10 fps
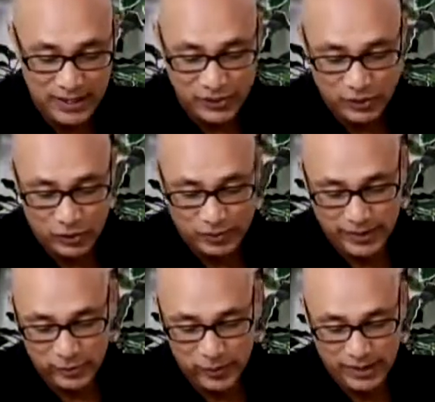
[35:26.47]
So
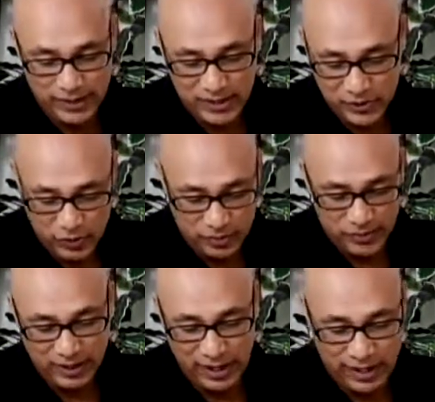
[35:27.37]
please watch it. It's going to
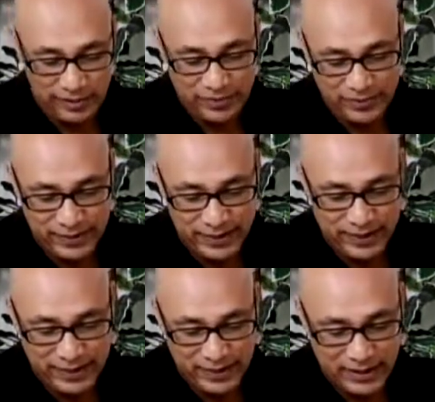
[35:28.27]
be live,
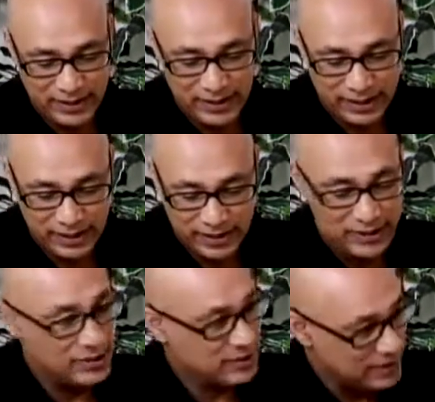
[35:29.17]
and I
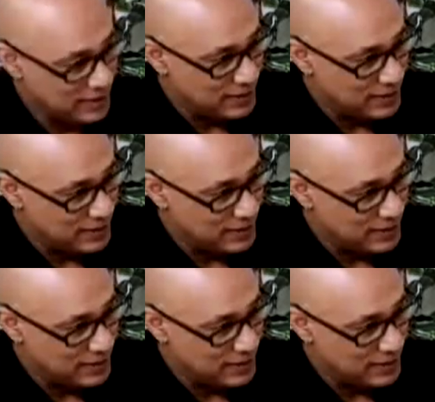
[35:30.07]
guess